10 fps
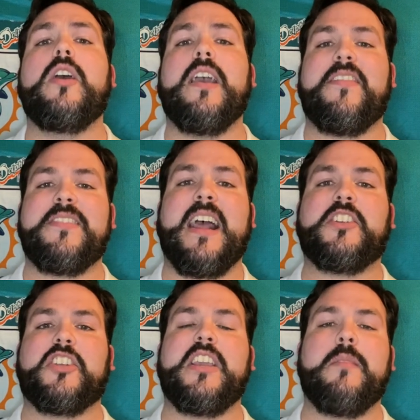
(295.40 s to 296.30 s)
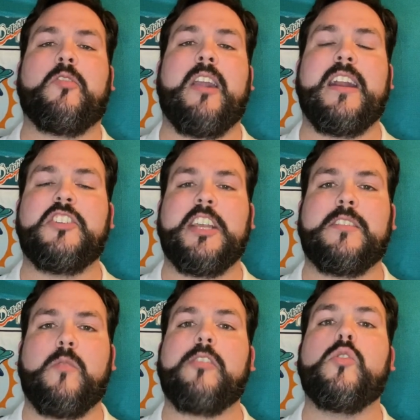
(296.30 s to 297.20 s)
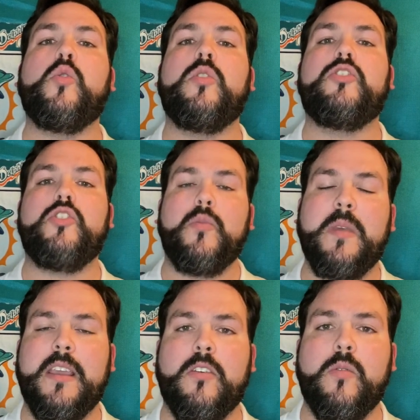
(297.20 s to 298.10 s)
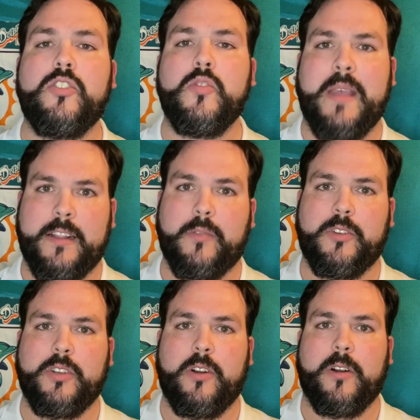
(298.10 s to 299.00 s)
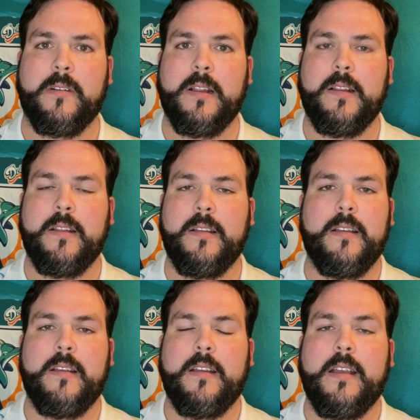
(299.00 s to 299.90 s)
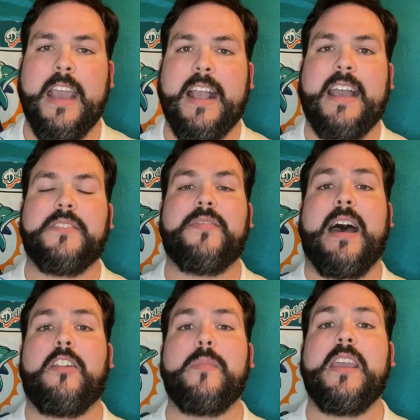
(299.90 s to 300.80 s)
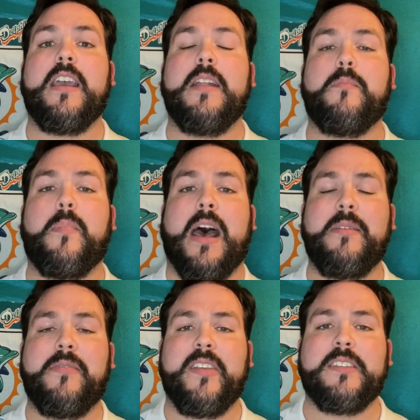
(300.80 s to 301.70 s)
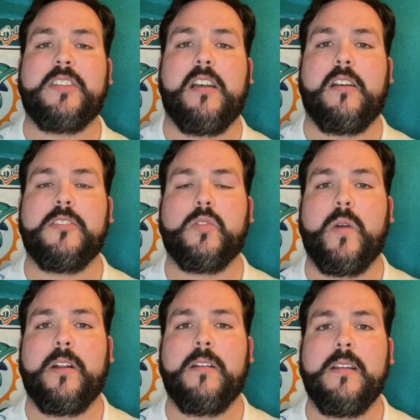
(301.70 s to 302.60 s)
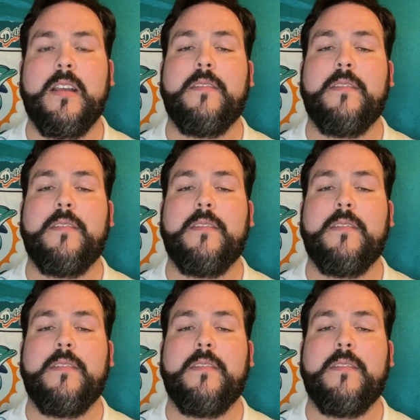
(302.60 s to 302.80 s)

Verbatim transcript: If not Jakeem Grant and Jaylen Waddle, who would you be? Who would you make the returner? Hey guys, follow me at Bobby Finstalk Talk on Twitter.